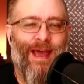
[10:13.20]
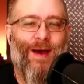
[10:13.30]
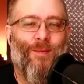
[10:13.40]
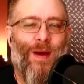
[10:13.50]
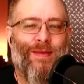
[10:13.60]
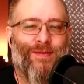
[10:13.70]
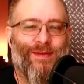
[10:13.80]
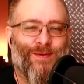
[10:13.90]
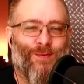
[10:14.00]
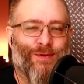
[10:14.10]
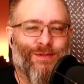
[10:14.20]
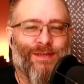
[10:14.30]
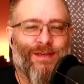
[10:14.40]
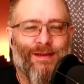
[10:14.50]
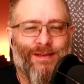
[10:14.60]
and whether this
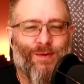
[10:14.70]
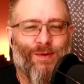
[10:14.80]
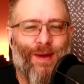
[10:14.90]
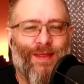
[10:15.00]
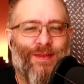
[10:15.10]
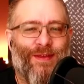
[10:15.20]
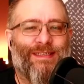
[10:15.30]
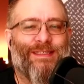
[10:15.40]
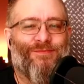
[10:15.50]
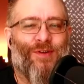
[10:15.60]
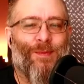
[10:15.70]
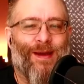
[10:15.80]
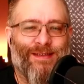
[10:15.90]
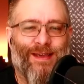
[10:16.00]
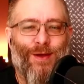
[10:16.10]
is the right way
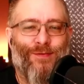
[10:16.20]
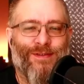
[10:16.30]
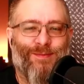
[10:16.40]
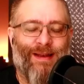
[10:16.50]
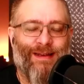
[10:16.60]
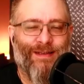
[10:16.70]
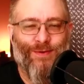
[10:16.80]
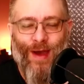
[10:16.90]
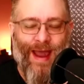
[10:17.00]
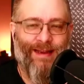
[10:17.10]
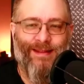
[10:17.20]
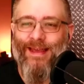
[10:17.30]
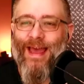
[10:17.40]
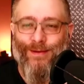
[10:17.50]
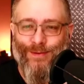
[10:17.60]
to go for splinters or
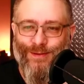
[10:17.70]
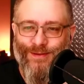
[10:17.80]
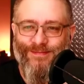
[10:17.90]
anything else?